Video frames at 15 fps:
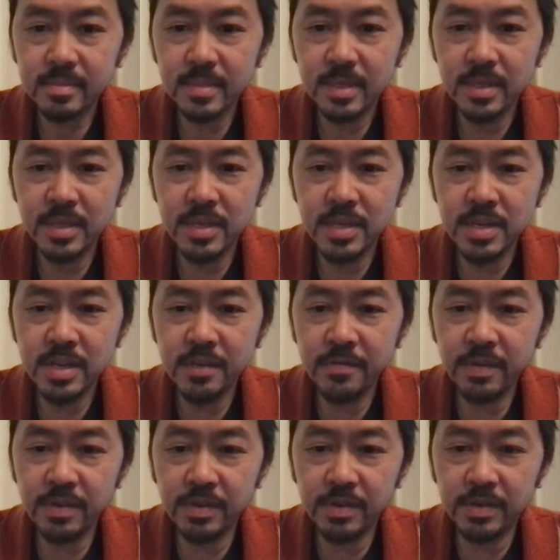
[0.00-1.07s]
None of
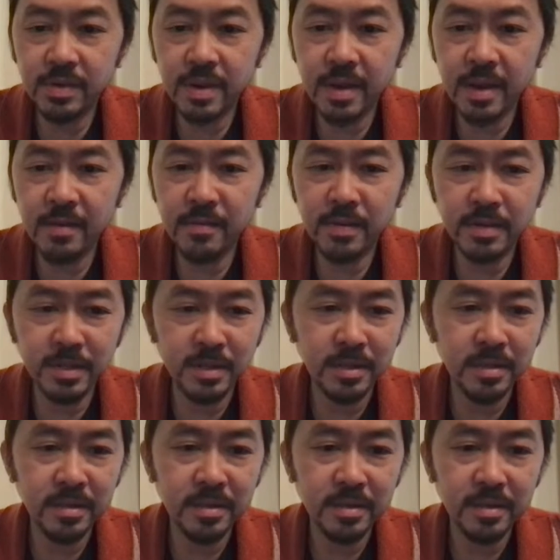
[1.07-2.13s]
us are
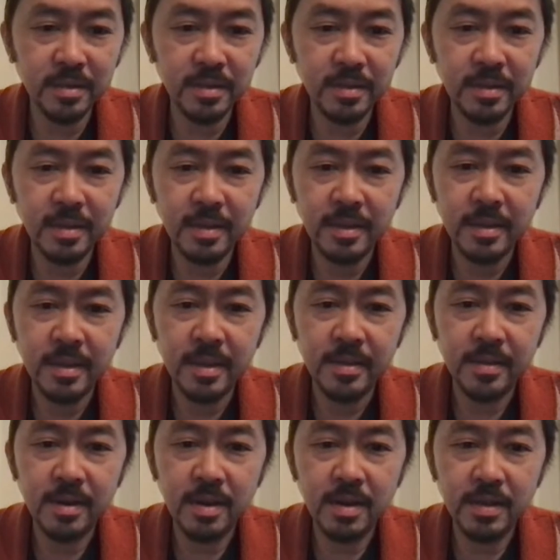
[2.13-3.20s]
average.
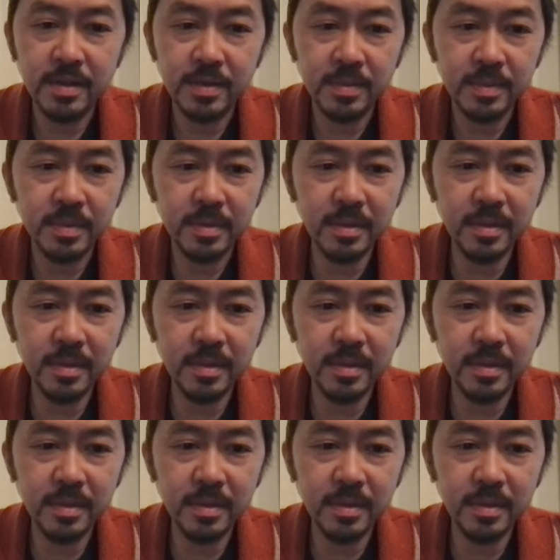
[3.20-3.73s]
It's awesome.